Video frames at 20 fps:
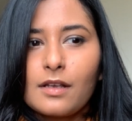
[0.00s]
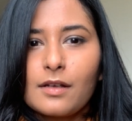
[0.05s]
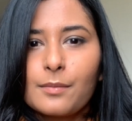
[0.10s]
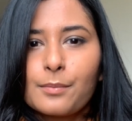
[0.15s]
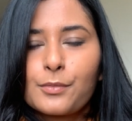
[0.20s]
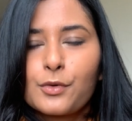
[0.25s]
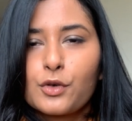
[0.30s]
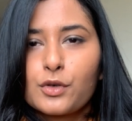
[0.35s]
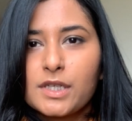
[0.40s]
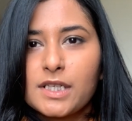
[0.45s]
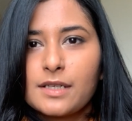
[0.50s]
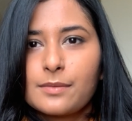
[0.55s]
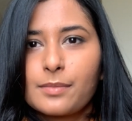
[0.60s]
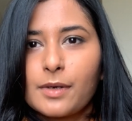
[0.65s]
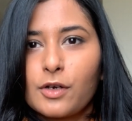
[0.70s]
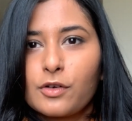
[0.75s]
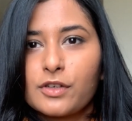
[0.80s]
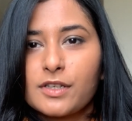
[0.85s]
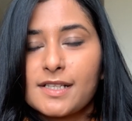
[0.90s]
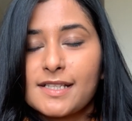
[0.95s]
protein
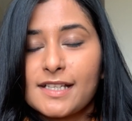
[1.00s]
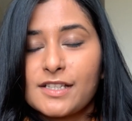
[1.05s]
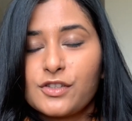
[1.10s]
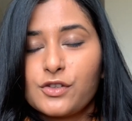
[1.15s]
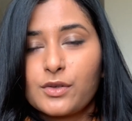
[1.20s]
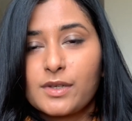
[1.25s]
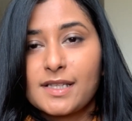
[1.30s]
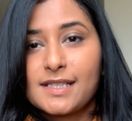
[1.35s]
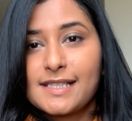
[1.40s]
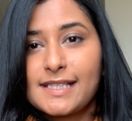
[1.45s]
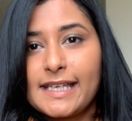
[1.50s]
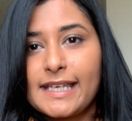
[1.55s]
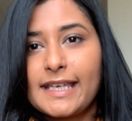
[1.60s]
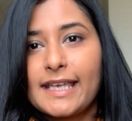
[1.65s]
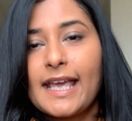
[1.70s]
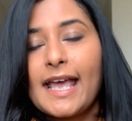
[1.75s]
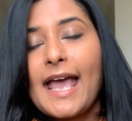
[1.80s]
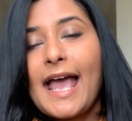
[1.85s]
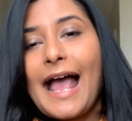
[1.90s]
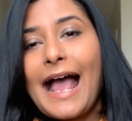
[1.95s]
powders, as you can see,
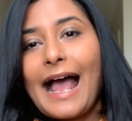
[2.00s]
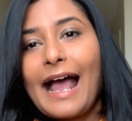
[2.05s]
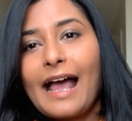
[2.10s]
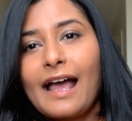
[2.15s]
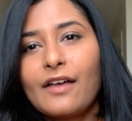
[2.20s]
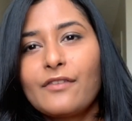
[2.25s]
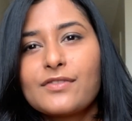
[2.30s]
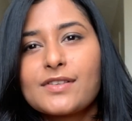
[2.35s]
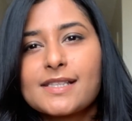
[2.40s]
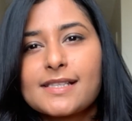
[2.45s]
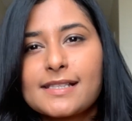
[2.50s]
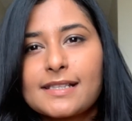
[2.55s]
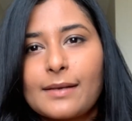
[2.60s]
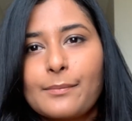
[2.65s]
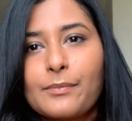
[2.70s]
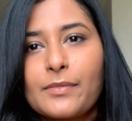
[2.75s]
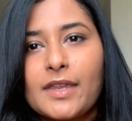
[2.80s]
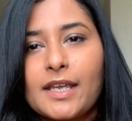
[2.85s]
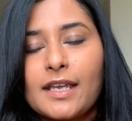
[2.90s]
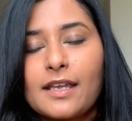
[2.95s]
have
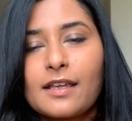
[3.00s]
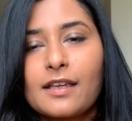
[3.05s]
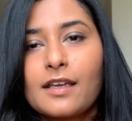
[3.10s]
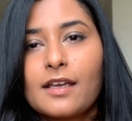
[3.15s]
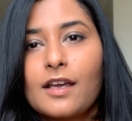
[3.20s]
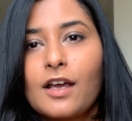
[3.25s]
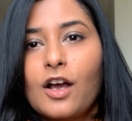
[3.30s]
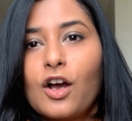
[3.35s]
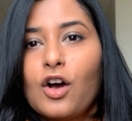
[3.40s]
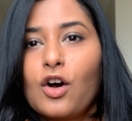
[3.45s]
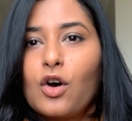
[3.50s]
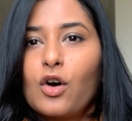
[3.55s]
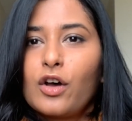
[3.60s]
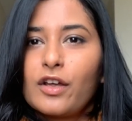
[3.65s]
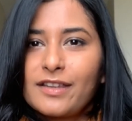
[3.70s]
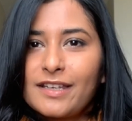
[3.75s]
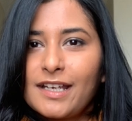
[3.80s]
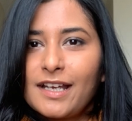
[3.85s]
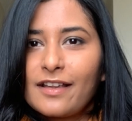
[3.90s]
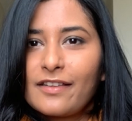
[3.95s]
something or
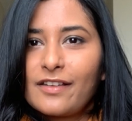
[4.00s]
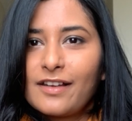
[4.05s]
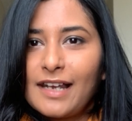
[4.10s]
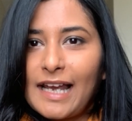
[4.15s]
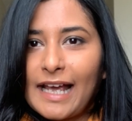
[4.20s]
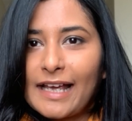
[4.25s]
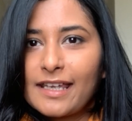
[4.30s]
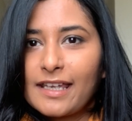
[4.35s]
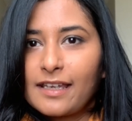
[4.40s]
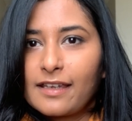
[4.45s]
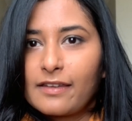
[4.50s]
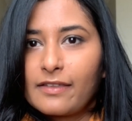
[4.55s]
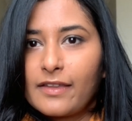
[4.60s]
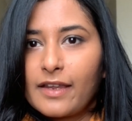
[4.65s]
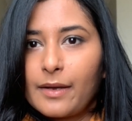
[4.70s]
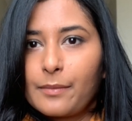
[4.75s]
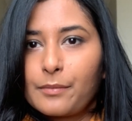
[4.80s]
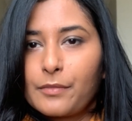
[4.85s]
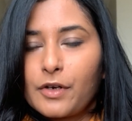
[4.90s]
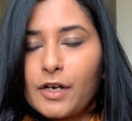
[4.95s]
the other lacking in
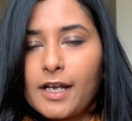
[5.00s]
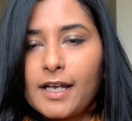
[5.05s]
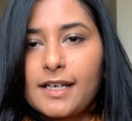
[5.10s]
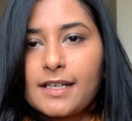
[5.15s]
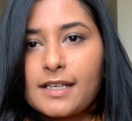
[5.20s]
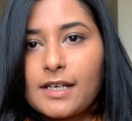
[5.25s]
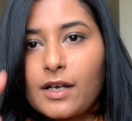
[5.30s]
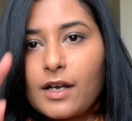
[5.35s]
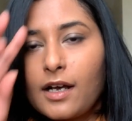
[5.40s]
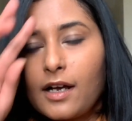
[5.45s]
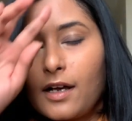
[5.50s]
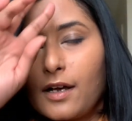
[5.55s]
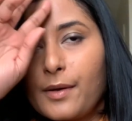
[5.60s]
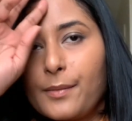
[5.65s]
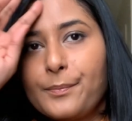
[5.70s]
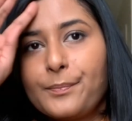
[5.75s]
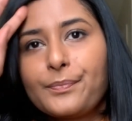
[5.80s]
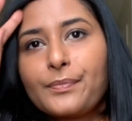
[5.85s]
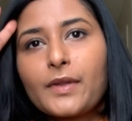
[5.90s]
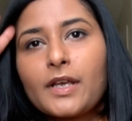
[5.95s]
them, right?
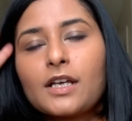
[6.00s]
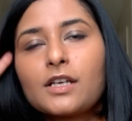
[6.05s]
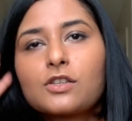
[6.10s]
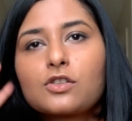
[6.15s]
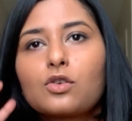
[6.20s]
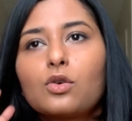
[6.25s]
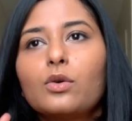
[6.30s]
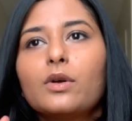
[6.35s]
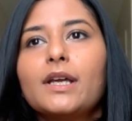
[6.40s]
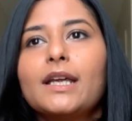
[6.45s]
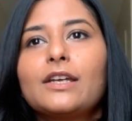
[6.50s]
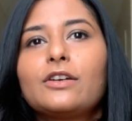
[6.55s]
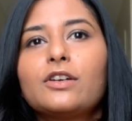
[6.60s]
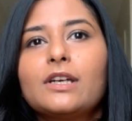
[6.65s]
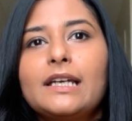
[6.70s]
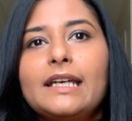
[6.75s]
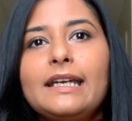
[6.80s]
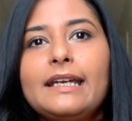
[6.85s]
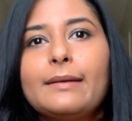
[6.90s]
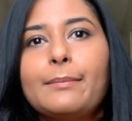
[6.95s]
So it
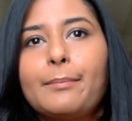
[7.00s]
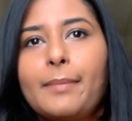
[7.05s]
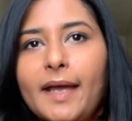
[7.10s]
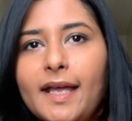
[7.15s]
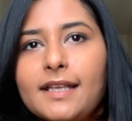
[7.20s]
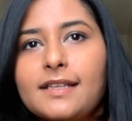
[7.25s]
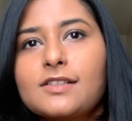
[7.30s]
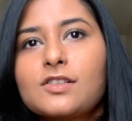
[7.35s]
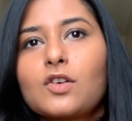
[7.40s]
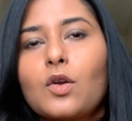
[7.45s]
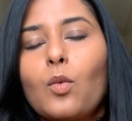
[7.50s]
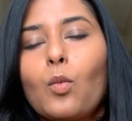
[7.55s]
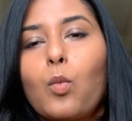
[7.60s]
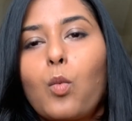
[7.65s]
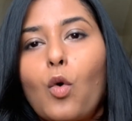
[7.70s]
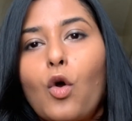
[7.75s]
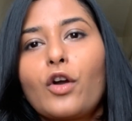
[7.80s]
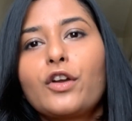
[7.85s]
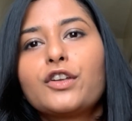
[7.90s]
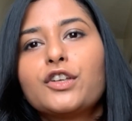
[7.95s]
really depends on
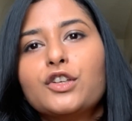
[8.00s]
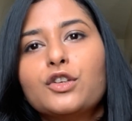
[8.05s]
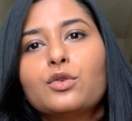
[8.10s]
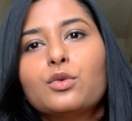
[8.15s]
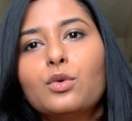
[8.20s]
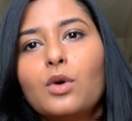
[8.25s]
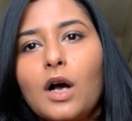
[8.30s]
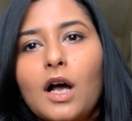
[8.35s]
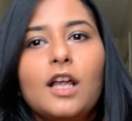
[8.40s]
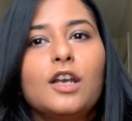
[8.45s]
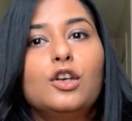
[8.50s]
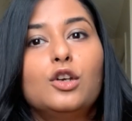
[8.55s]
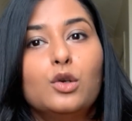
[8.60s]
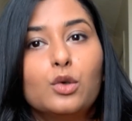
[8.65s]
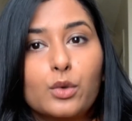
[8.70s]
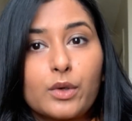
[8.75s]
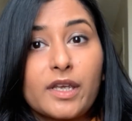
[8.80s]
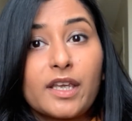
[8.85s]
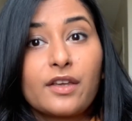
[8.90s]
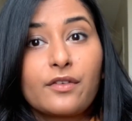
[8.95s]
what you are
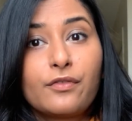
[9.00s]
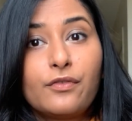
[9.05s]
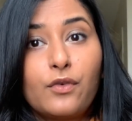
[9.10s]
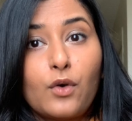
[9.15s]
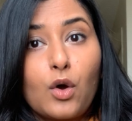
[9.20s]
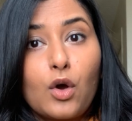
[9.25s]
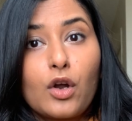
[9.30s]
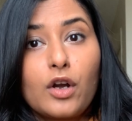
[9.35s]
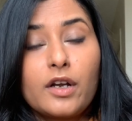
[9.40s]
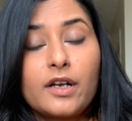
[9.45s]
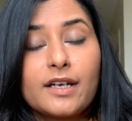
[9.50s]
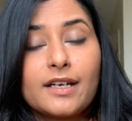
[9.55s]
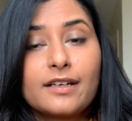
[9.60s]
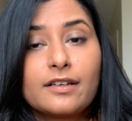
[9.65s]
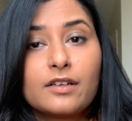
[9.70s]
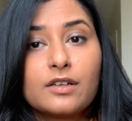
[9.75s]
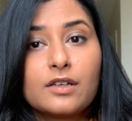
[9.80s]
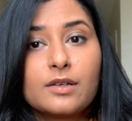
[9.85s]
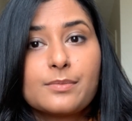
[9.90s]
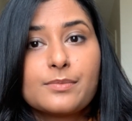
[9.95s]
looking for in
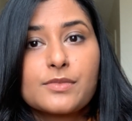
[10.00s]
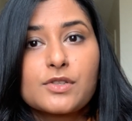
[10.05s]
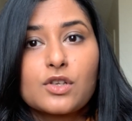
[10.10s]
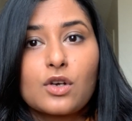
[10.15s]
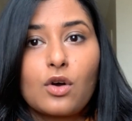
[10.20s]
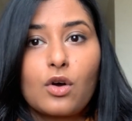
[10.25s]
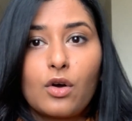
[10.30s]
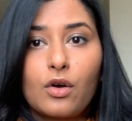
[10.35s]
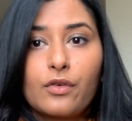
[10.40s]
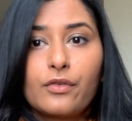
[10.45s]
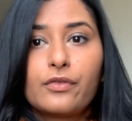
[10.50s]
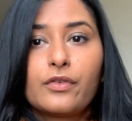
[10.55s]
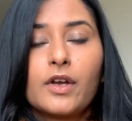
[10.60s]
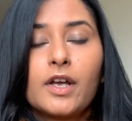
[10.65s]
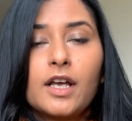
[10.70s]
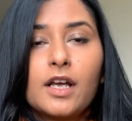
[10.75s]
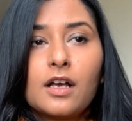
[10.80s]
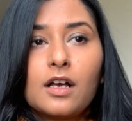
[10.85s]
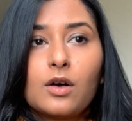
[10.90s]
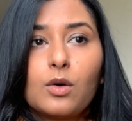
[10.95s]
terms of
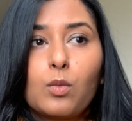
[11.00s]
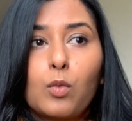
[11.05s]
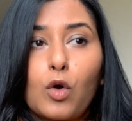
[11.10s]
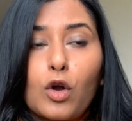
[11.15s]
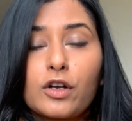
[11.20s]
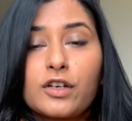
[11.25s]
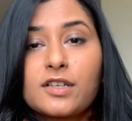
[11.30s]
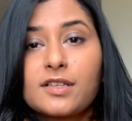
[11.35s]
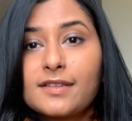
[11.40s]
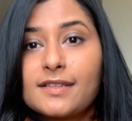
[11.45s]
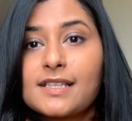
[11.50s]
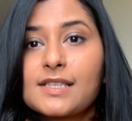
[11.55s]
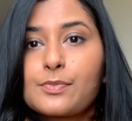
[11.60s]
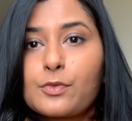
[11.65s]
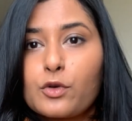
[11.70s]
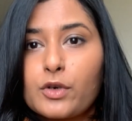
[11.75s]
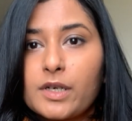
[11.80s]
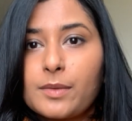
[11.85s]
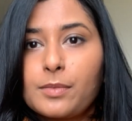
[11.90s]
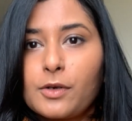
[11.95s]
what this
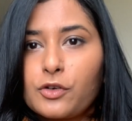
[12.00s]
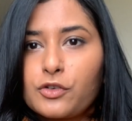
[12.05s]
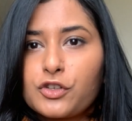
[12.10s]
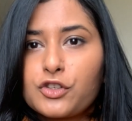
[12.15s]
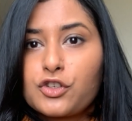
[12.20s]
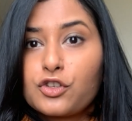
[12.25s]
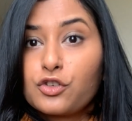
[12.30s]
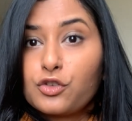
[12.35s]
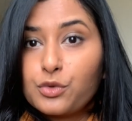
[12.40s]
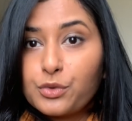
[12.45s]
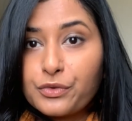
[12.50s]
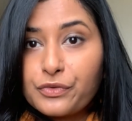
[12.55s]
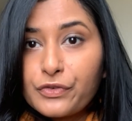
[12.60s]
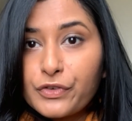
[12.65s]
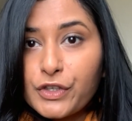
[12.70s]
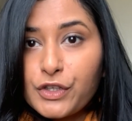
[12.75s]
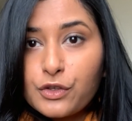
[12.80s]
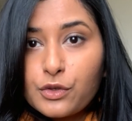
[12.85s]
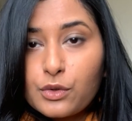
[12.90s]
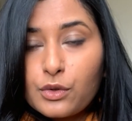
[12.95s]
protein powder should do for
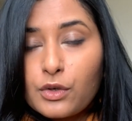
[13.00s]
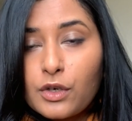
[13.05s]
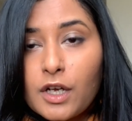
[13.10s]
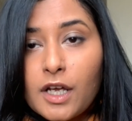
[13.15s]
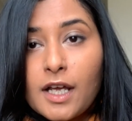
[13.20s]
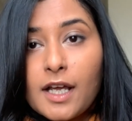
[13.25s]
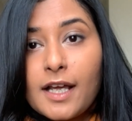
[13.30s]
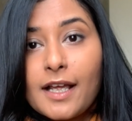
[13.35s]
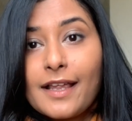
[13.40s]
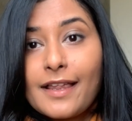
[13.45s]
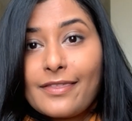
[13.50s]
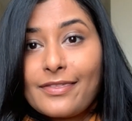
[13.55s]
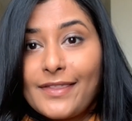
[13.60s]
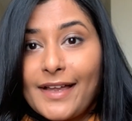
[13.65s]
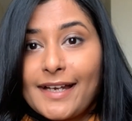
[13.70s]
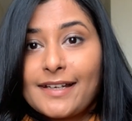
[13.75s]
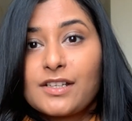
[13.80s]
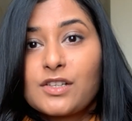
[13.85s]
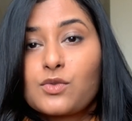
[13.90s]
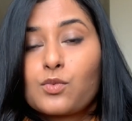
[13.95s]
you.
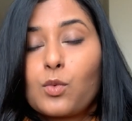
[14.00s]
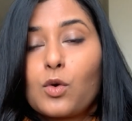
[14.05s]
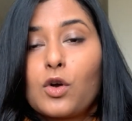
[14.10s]
That is